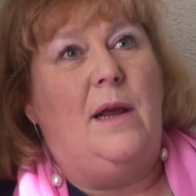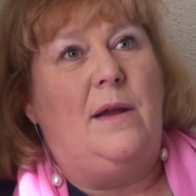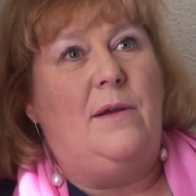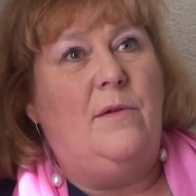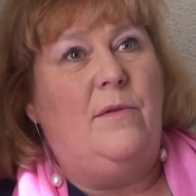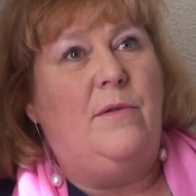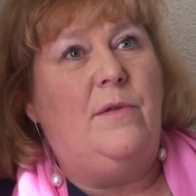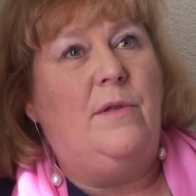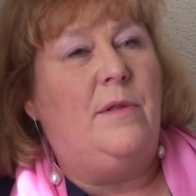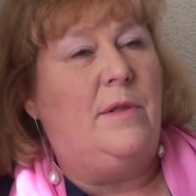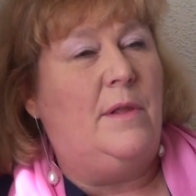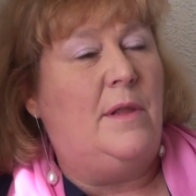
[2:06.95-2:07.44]
I
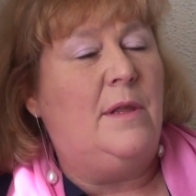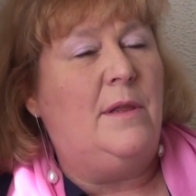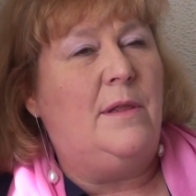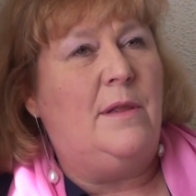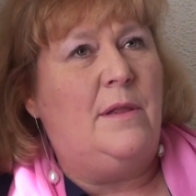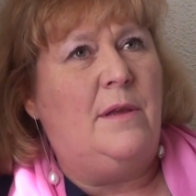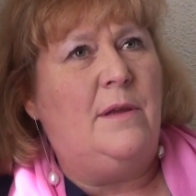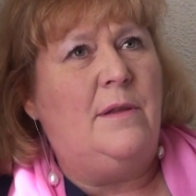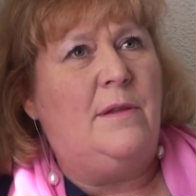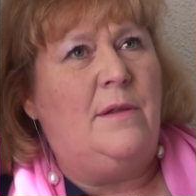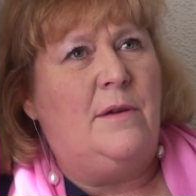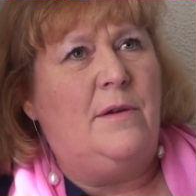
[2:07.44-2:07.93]
know
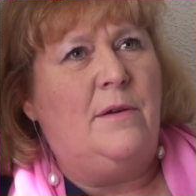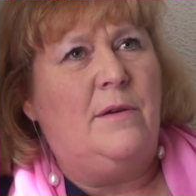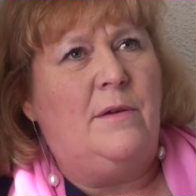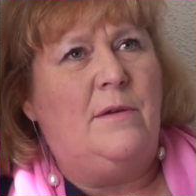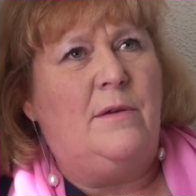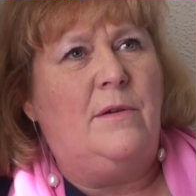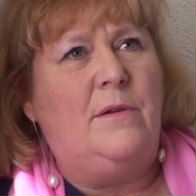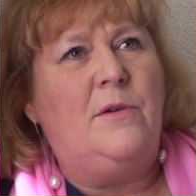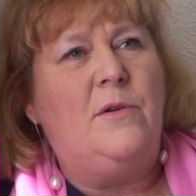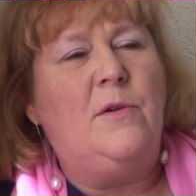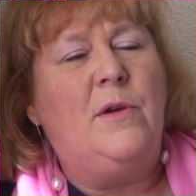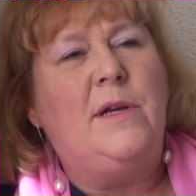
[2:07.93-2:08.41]

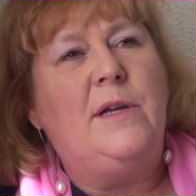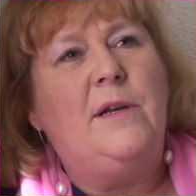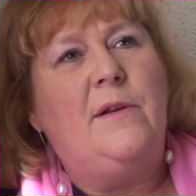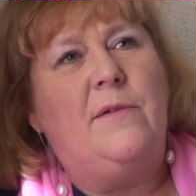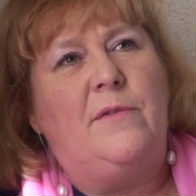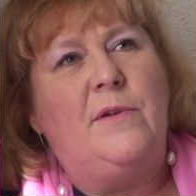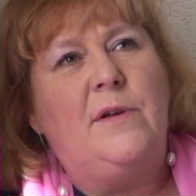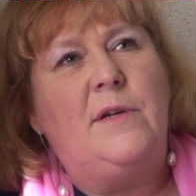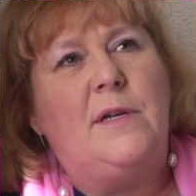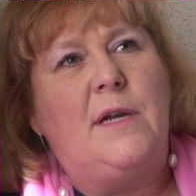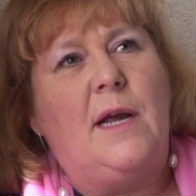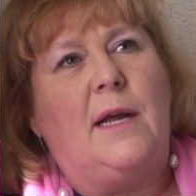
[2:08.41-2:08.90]
they're doing
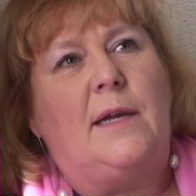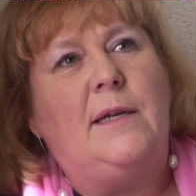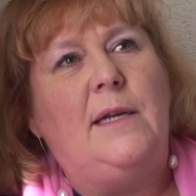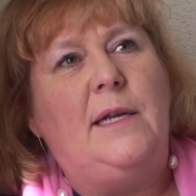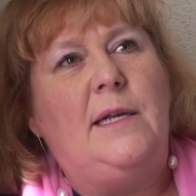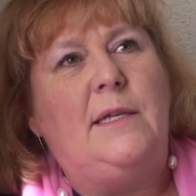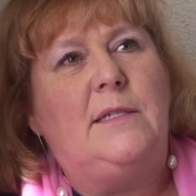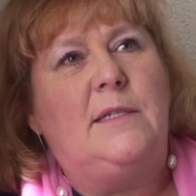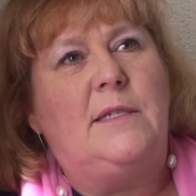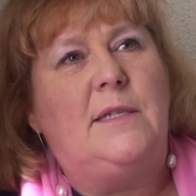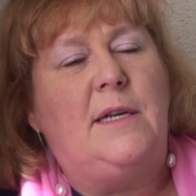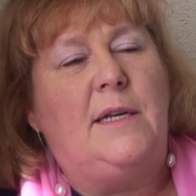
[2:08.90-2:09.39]
different
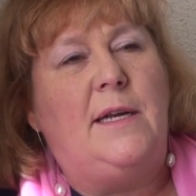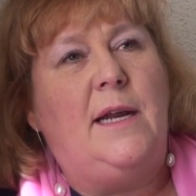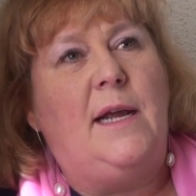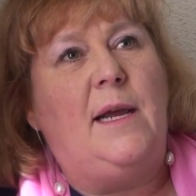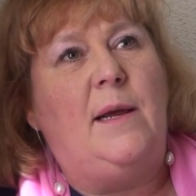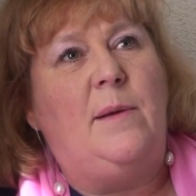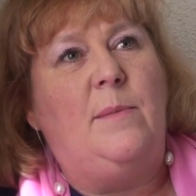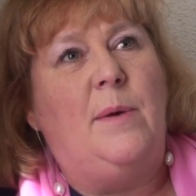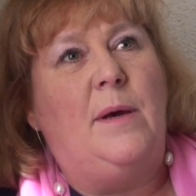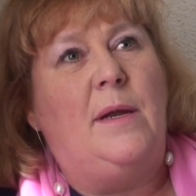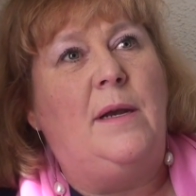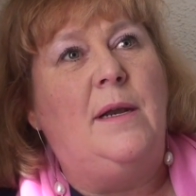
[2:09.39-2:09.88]
techniques
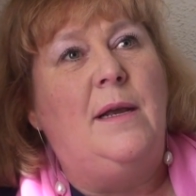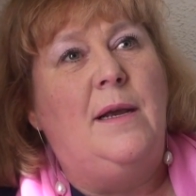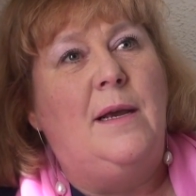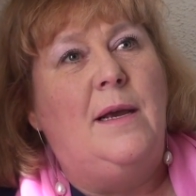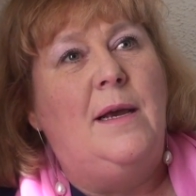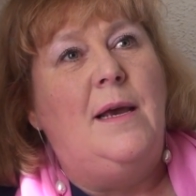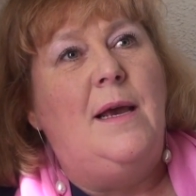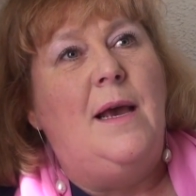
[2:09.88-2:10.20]
today, but